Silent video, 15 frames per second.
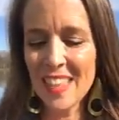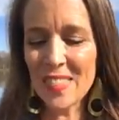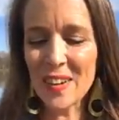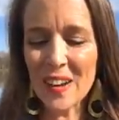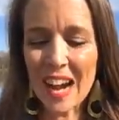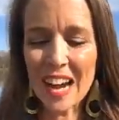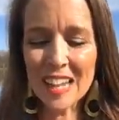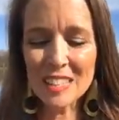
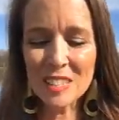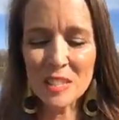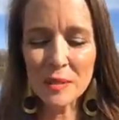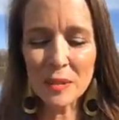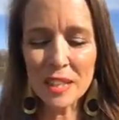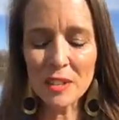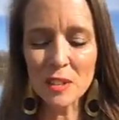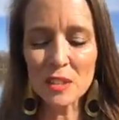Their eyes
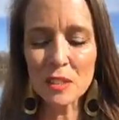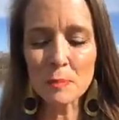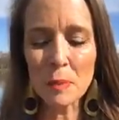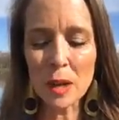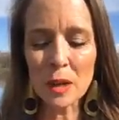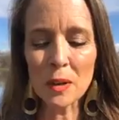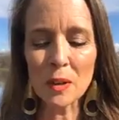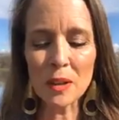twinkle,
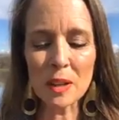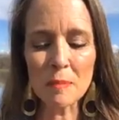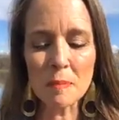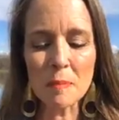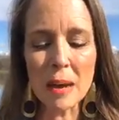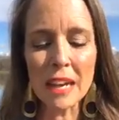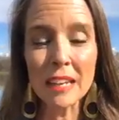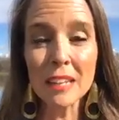sparkle,
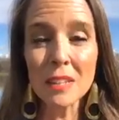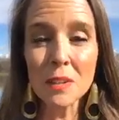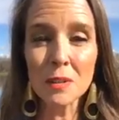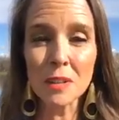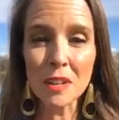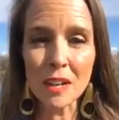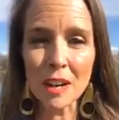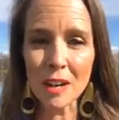and beckon
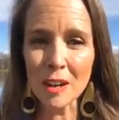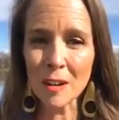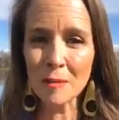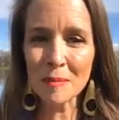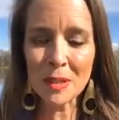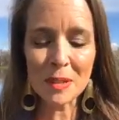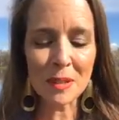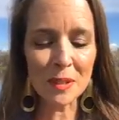you to
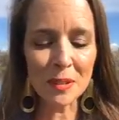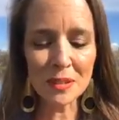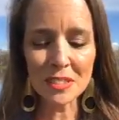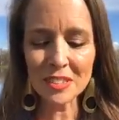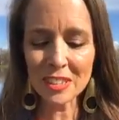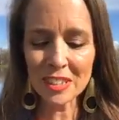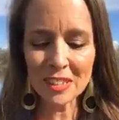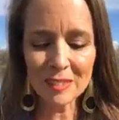come
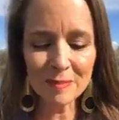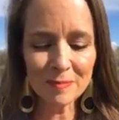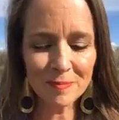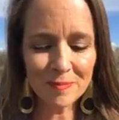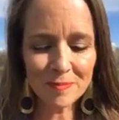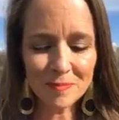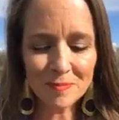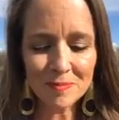closer
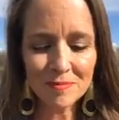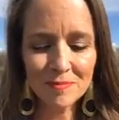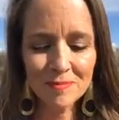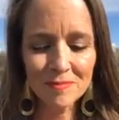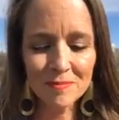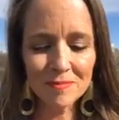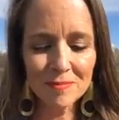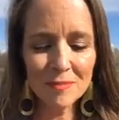
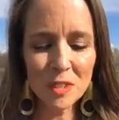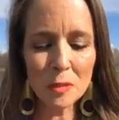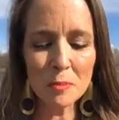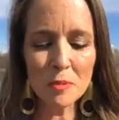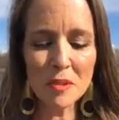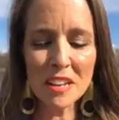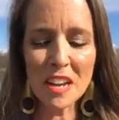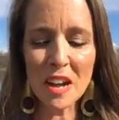to
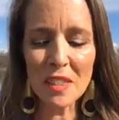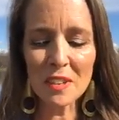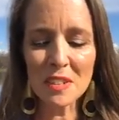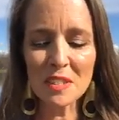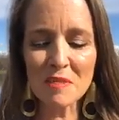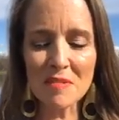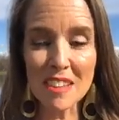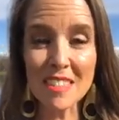bring
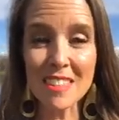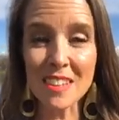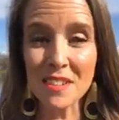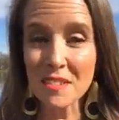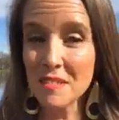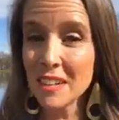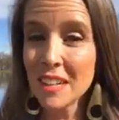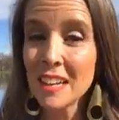others with
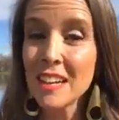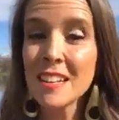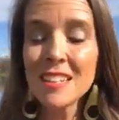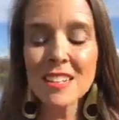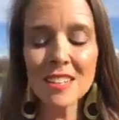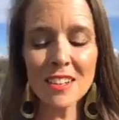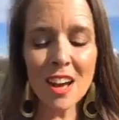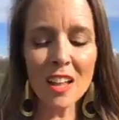you,
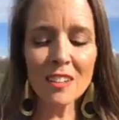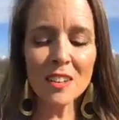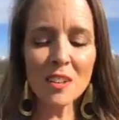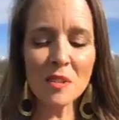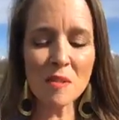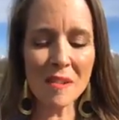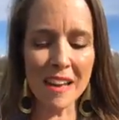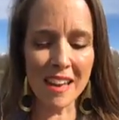to not
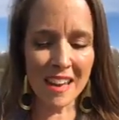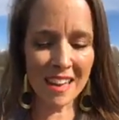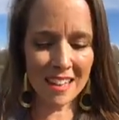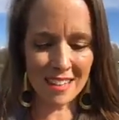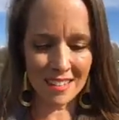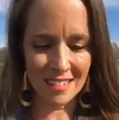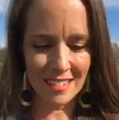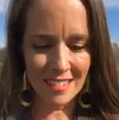look
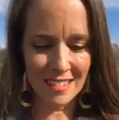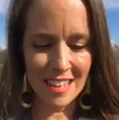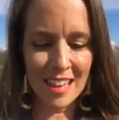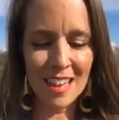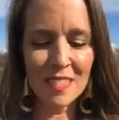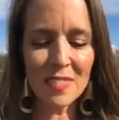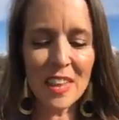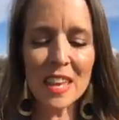away.
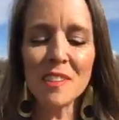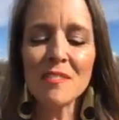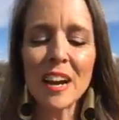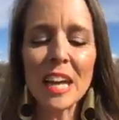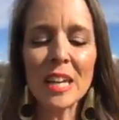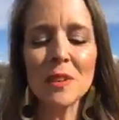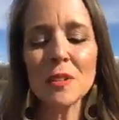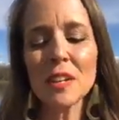They
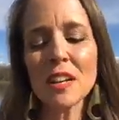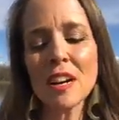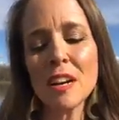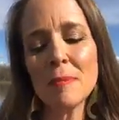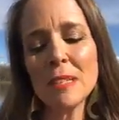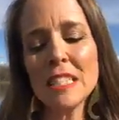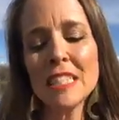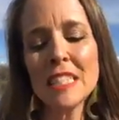invite you to
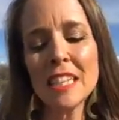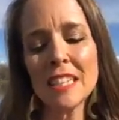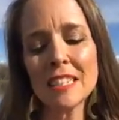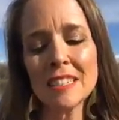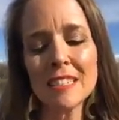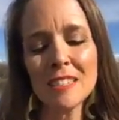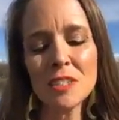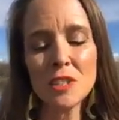come and
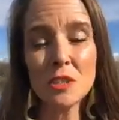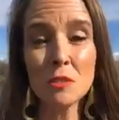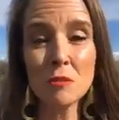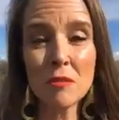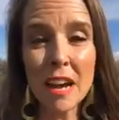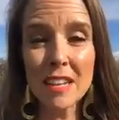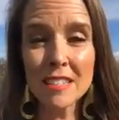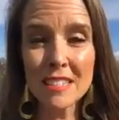sit,
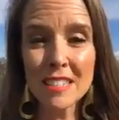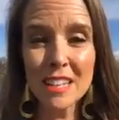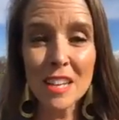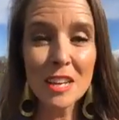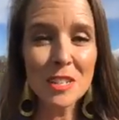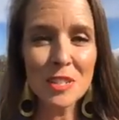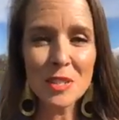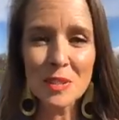to rest,
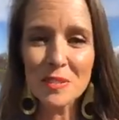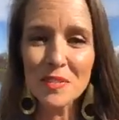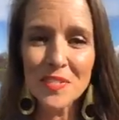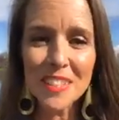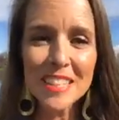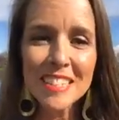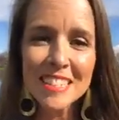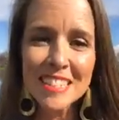to
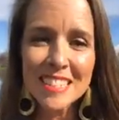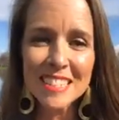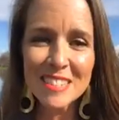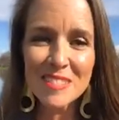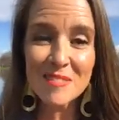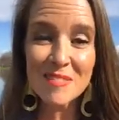feast